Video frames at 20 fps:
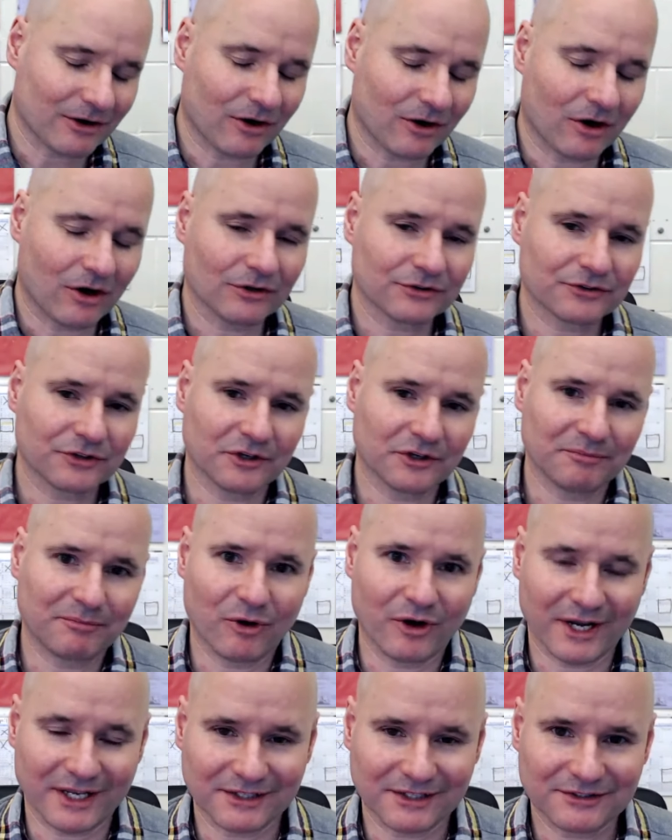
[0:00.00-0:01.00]
also
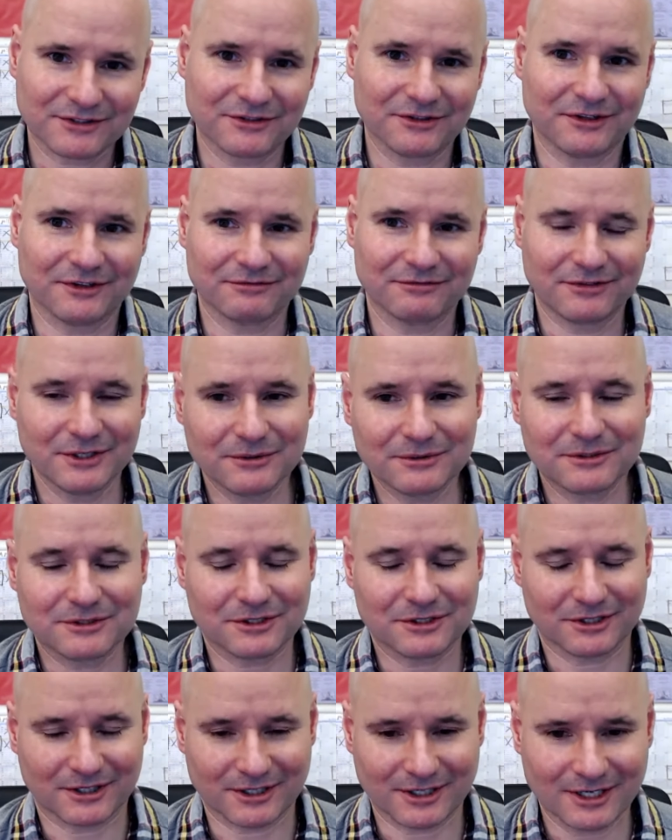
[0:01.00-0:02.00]
points to the
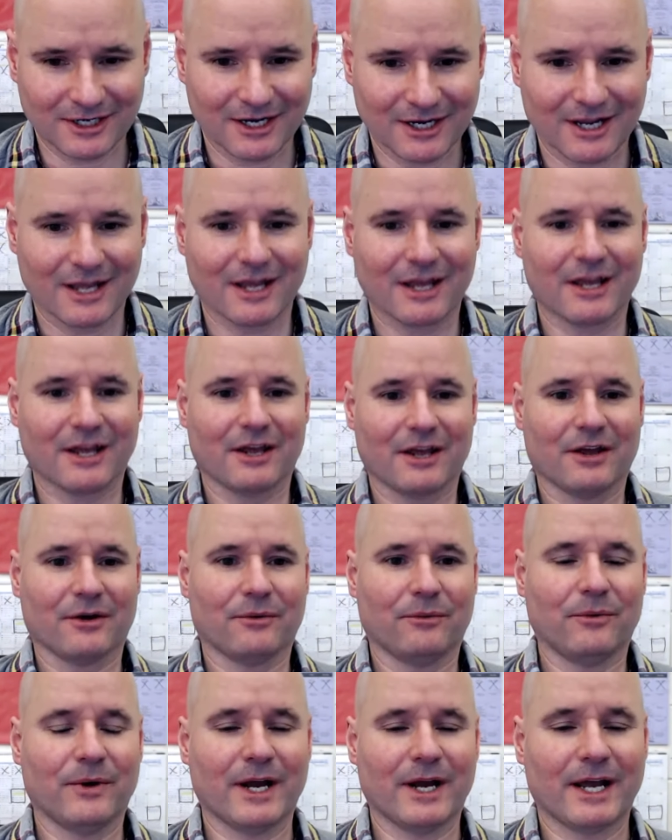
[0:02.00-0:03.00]
future
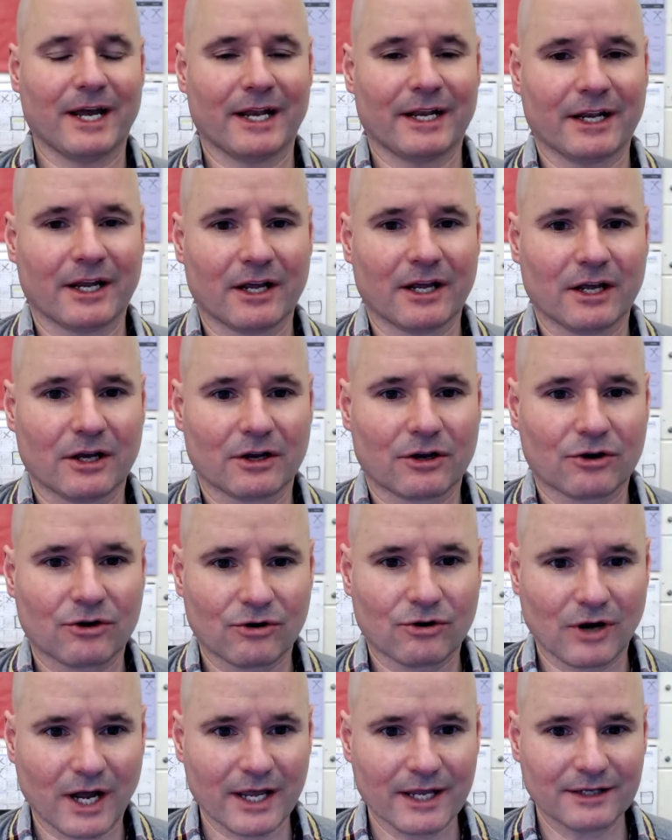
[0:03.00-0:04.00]
when
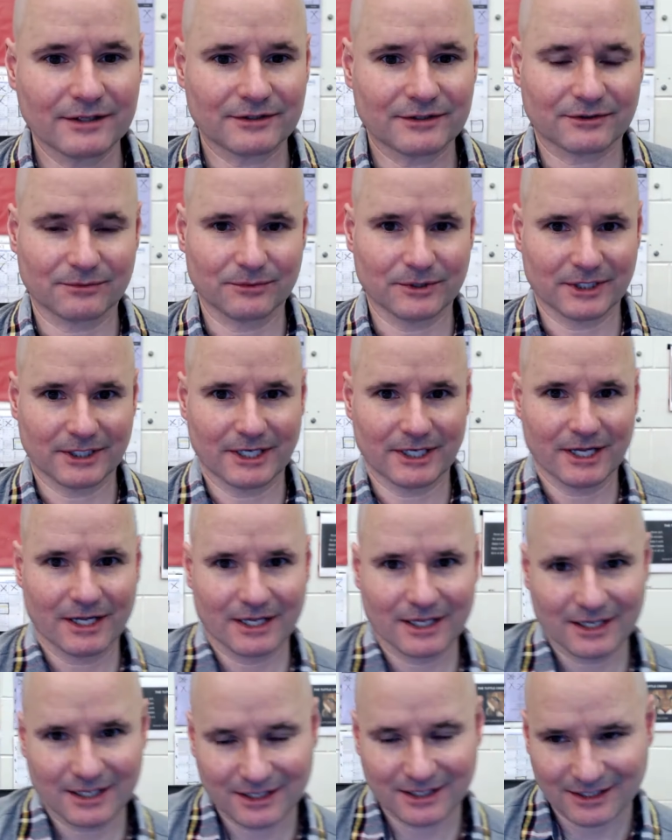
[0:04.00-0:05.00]
Christ would
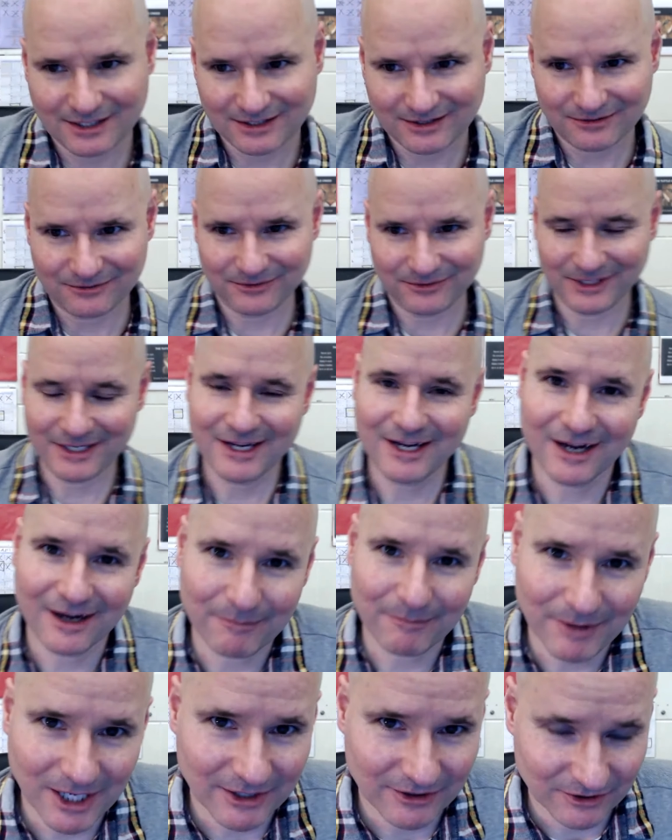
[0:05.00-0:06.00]

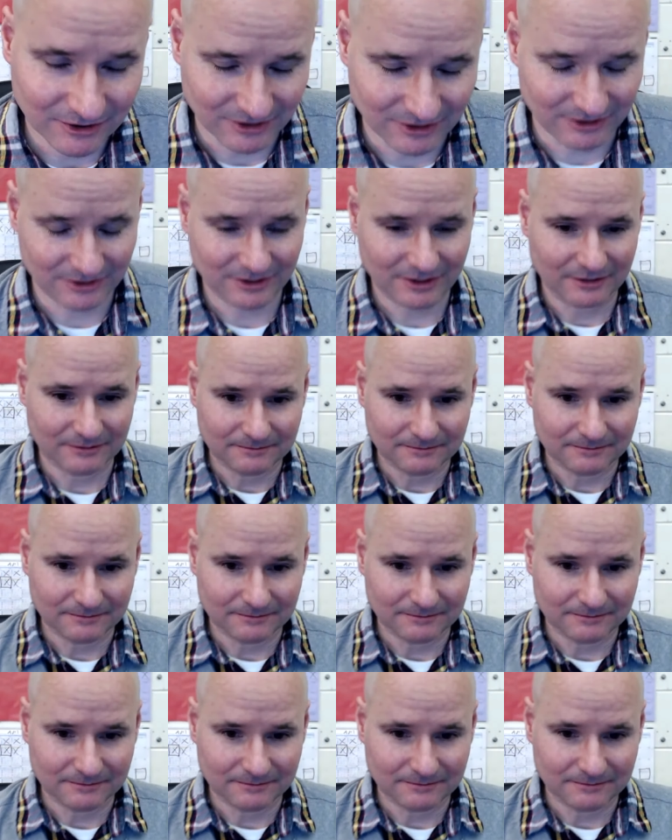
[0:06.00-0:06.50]
come on earth